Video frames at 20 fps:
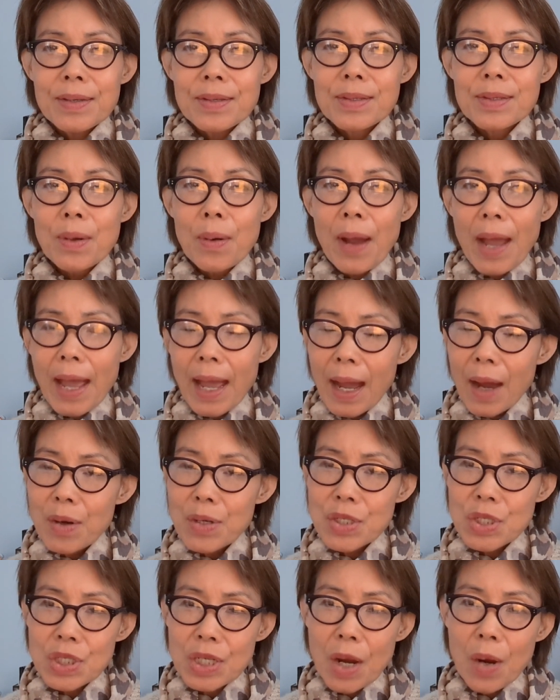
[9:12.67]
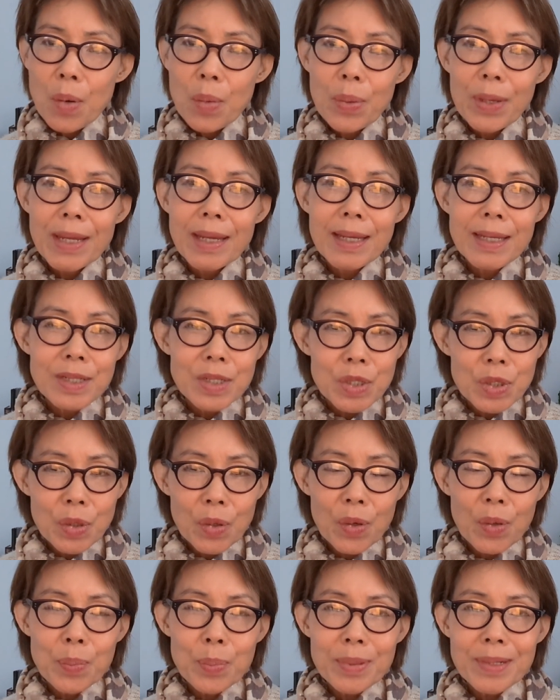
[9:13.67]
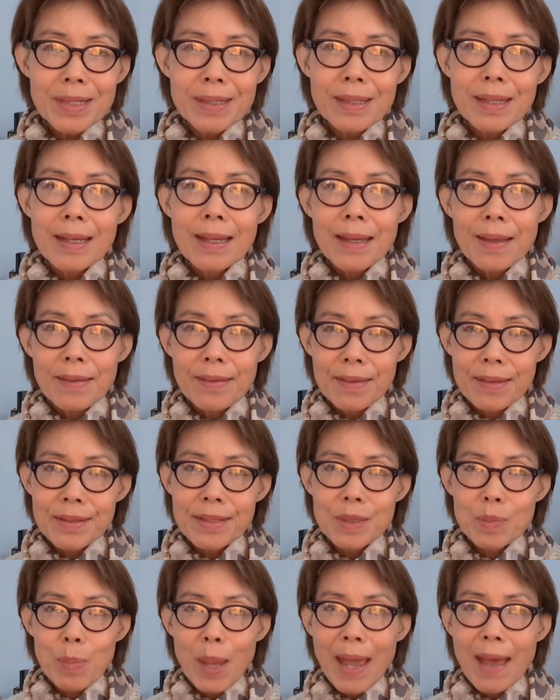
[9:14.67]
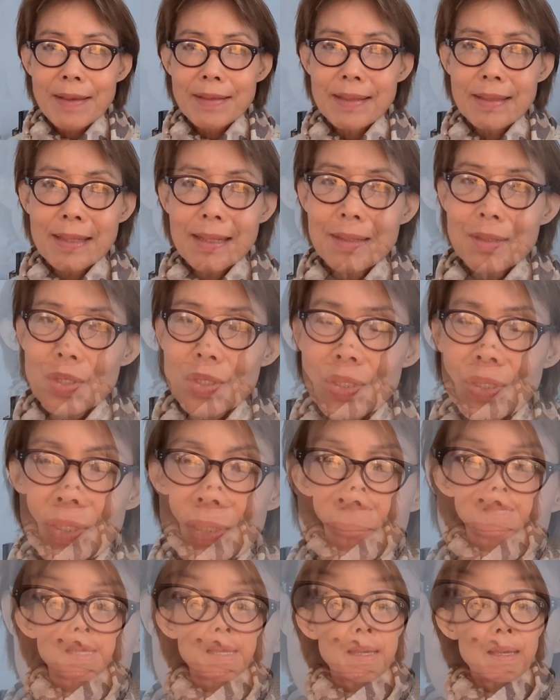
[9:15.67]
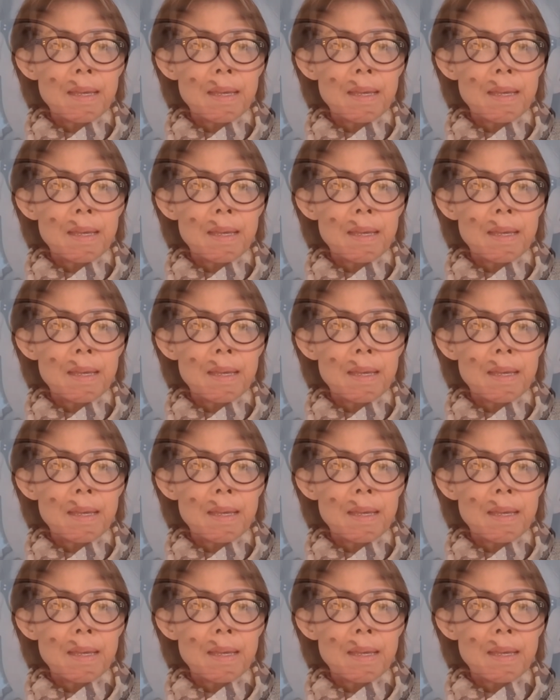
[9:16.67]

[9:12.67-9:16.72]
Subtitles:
So how shall we interpret this passage?